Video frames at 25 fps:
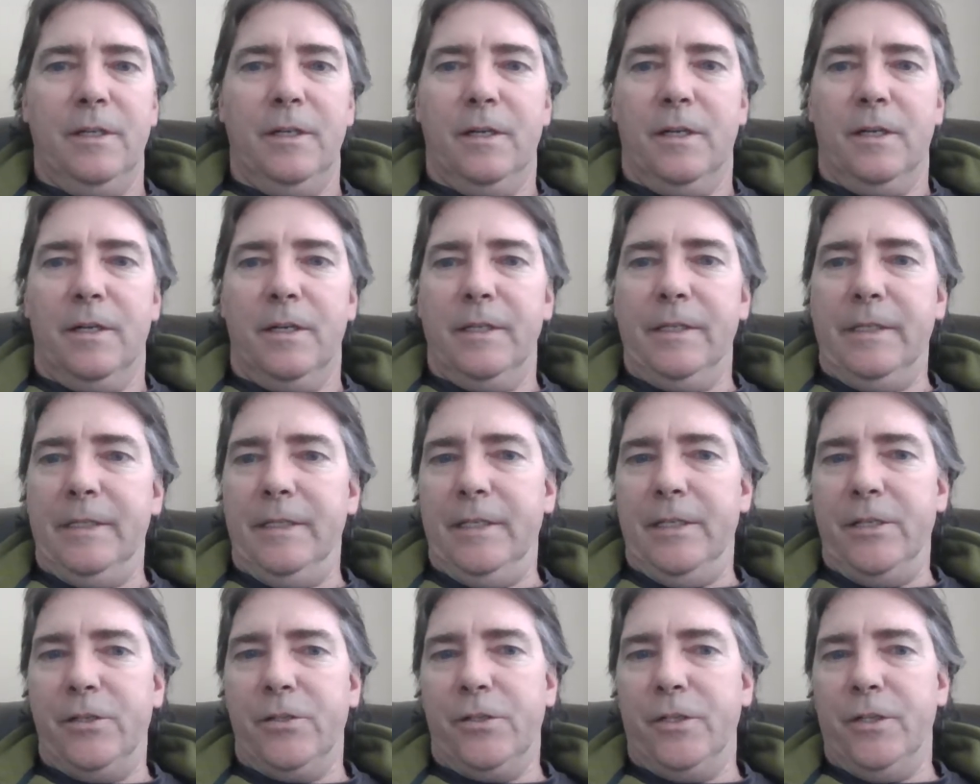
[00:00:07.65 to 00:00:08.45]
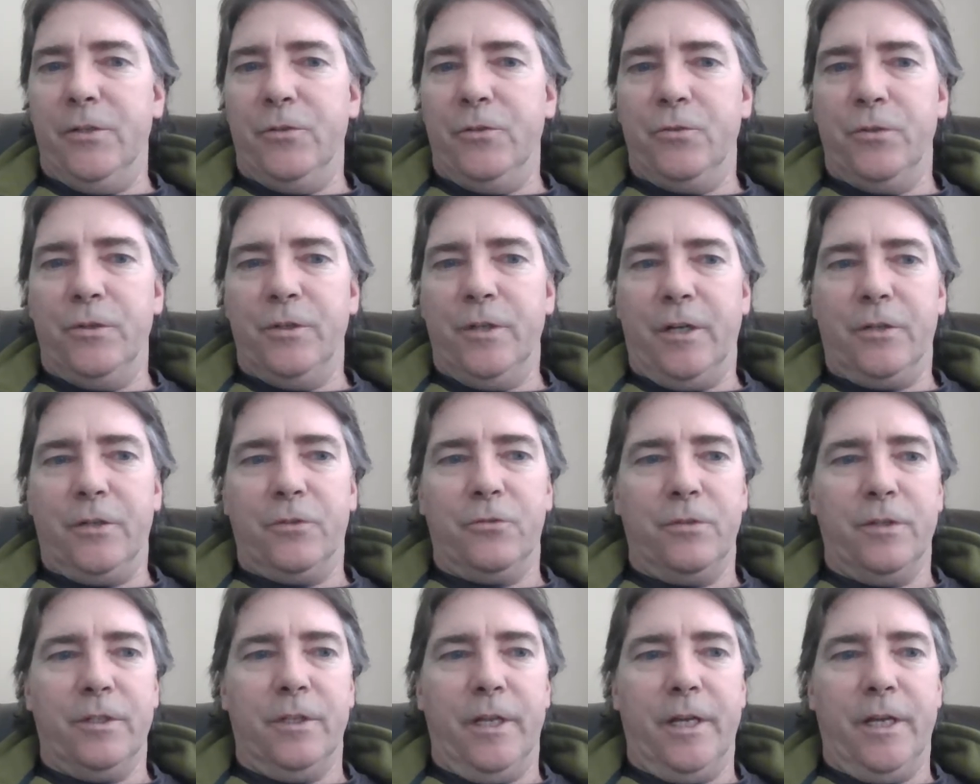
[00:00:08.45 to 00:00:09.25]
In this
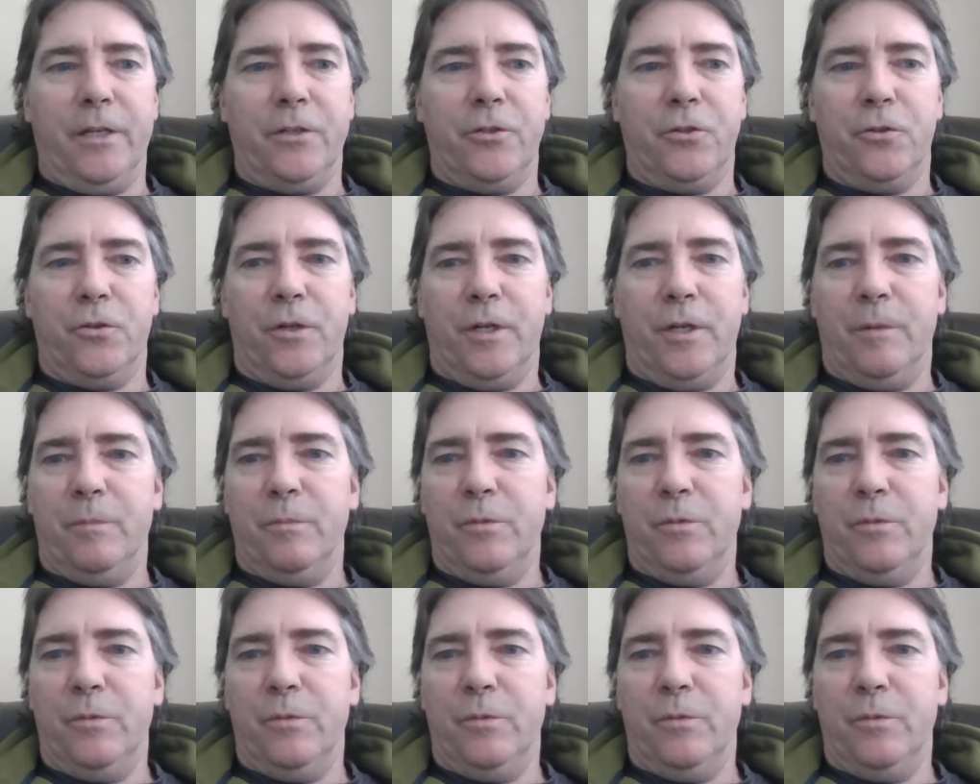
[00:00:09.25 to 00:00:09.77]
introductory lecture,